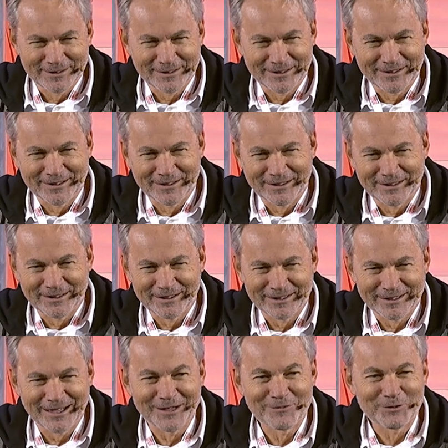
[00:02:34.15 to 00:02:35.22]

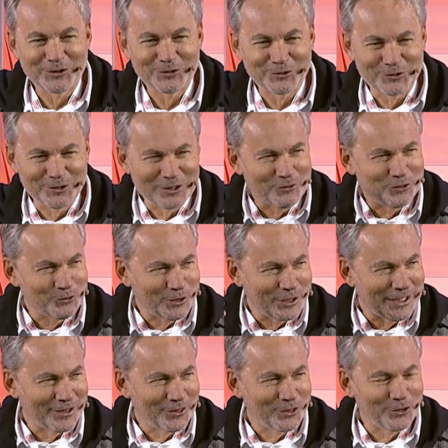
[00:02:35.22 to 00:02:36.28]
I'm going to leave you with
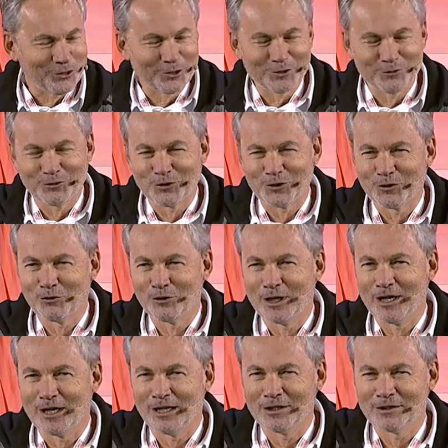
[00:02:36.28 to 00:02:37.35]
that thought for a
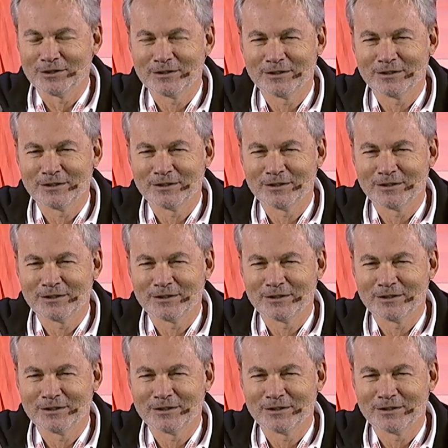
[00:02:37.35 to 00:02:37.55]
while.